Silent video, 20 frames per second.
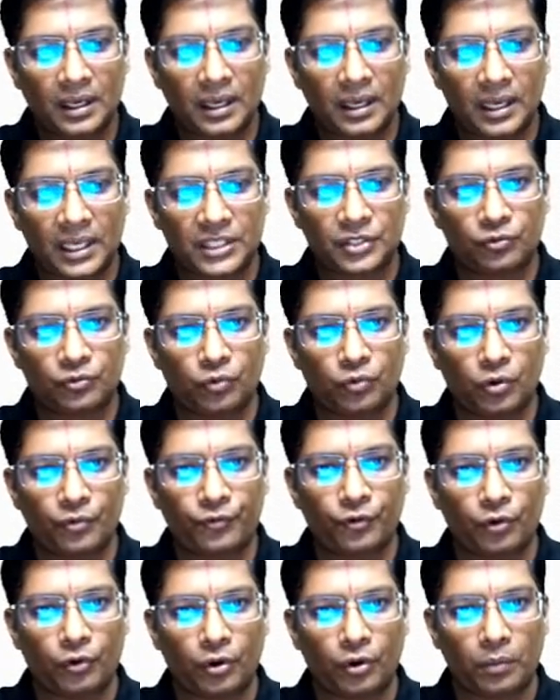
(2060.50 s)

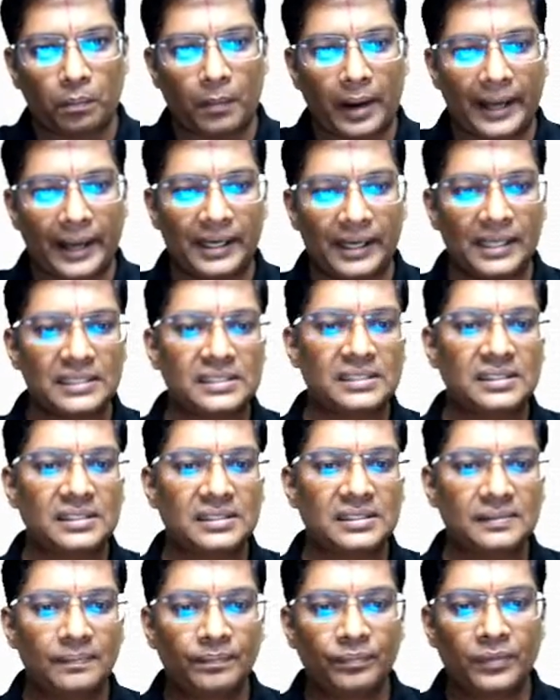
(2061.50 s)
HSO4 minus
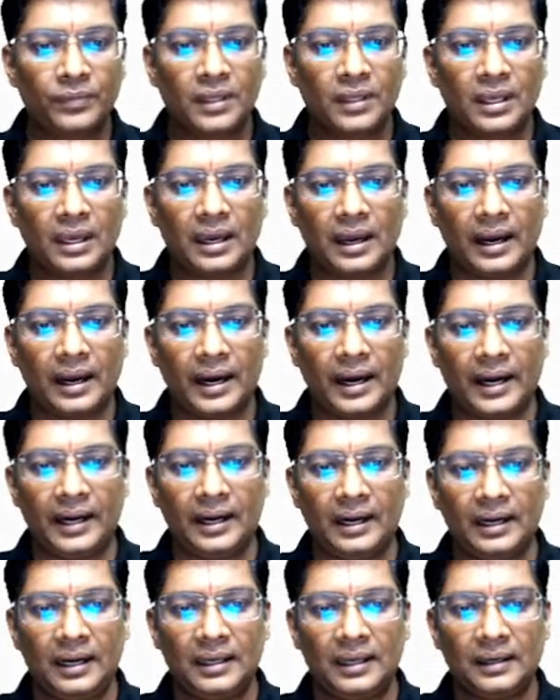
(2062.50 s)

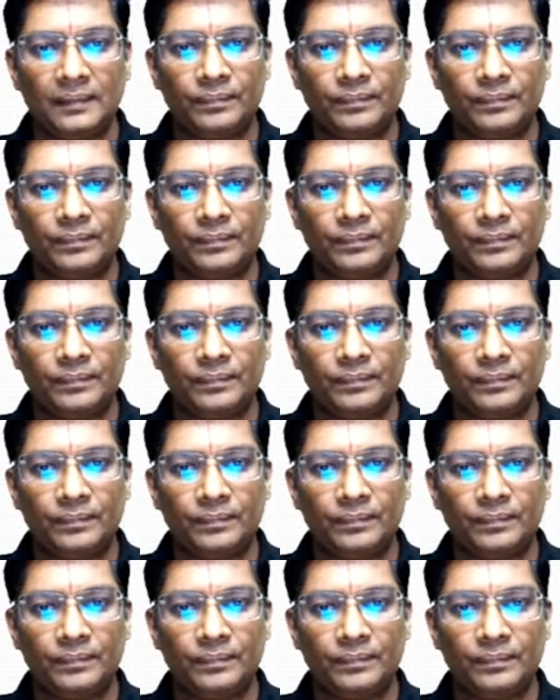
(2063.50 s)
and